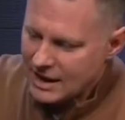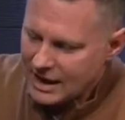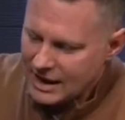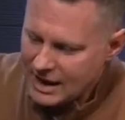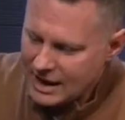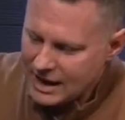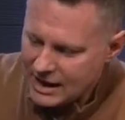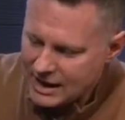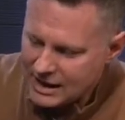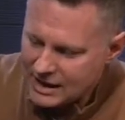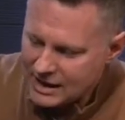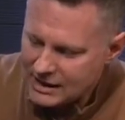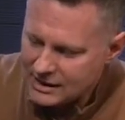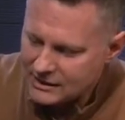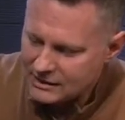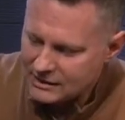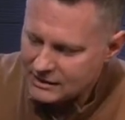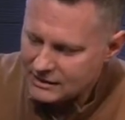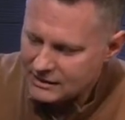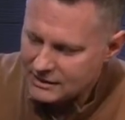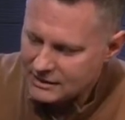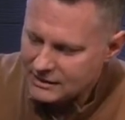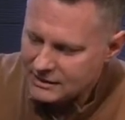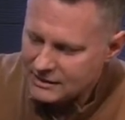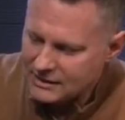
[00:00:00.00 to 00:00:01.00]
and
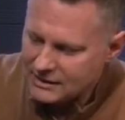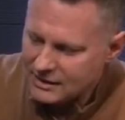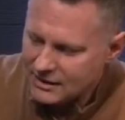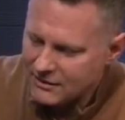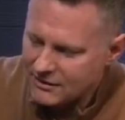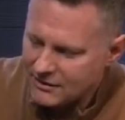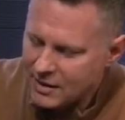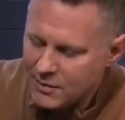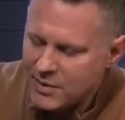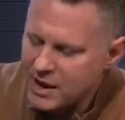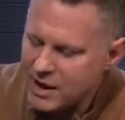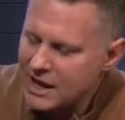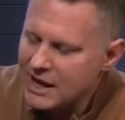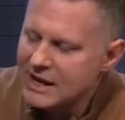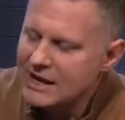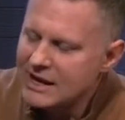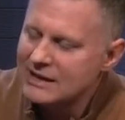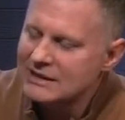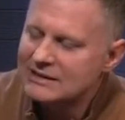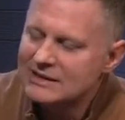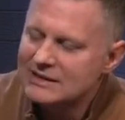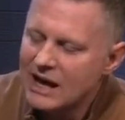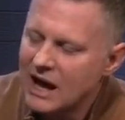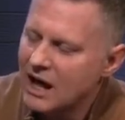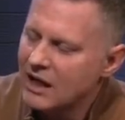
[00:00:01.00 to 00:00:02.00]
he
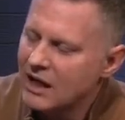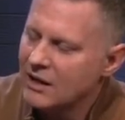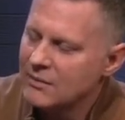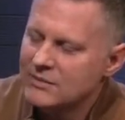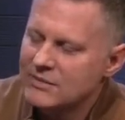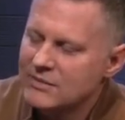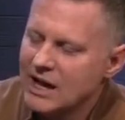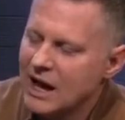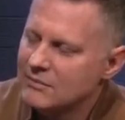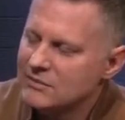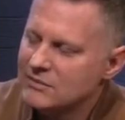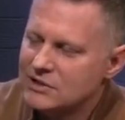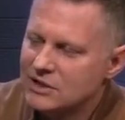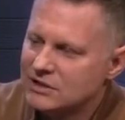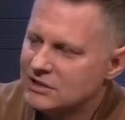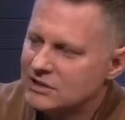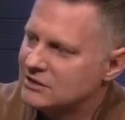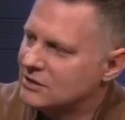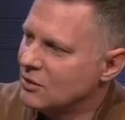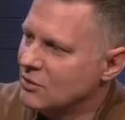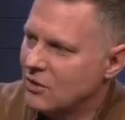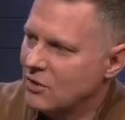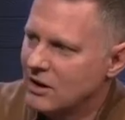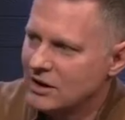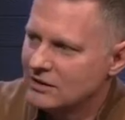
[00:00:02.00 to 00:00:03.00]
can tell I'm, I'm just
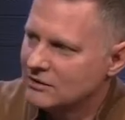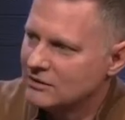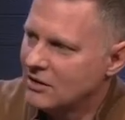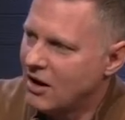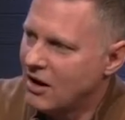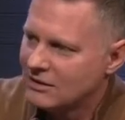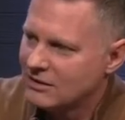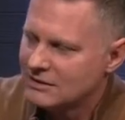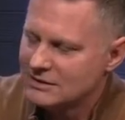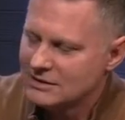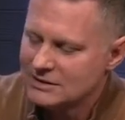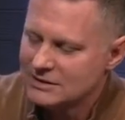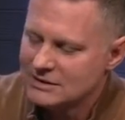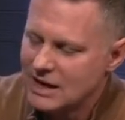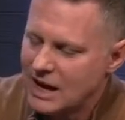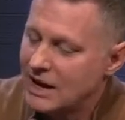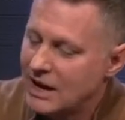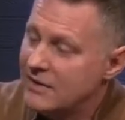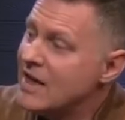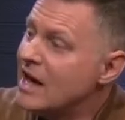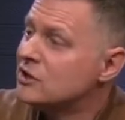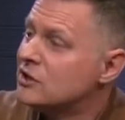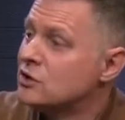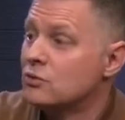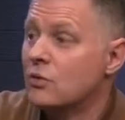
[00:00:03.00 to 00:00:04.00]
don't want to talk to this. Sure. Guy.
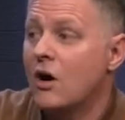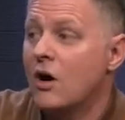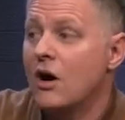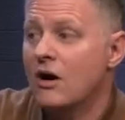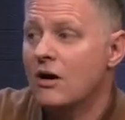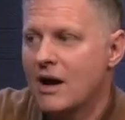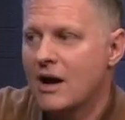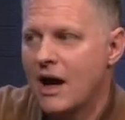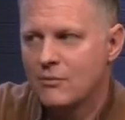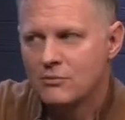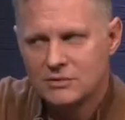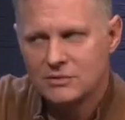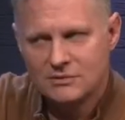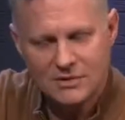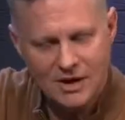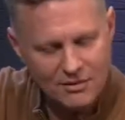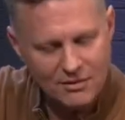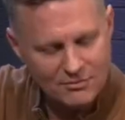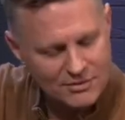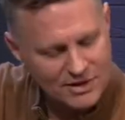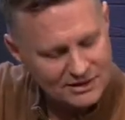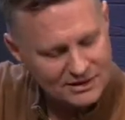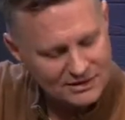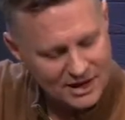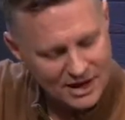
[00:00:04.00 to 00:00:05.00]
And that's wrong. I would
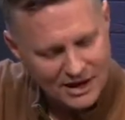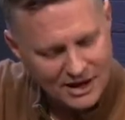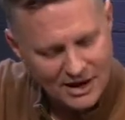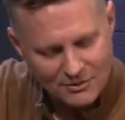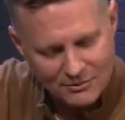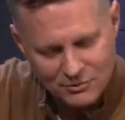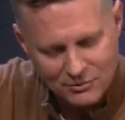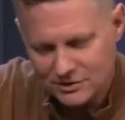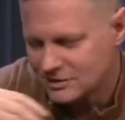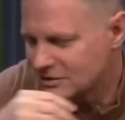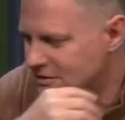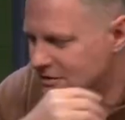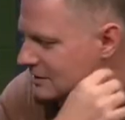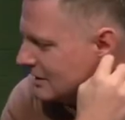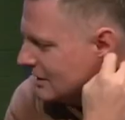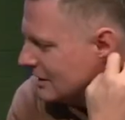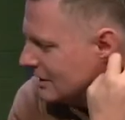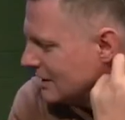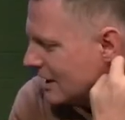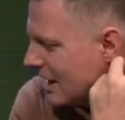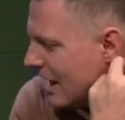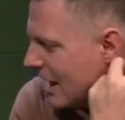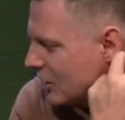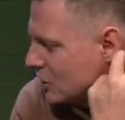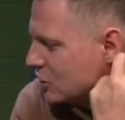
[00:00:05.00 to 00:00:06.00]
admit that. I was. No,
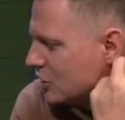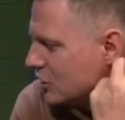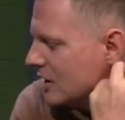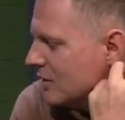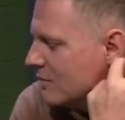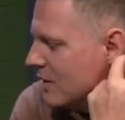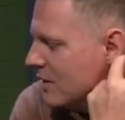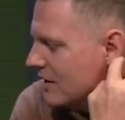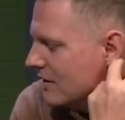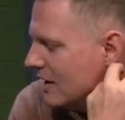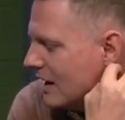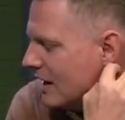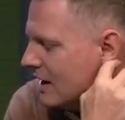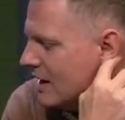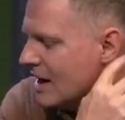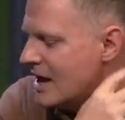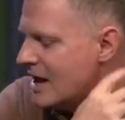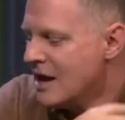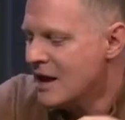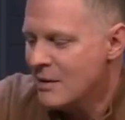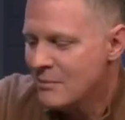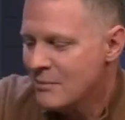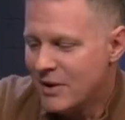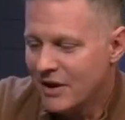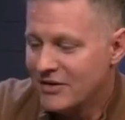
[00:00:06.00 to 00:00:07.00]
hey, I shouldn't have been there.
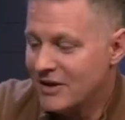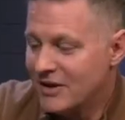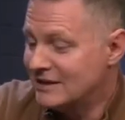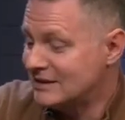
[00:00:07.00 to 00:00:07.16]
Humans, but this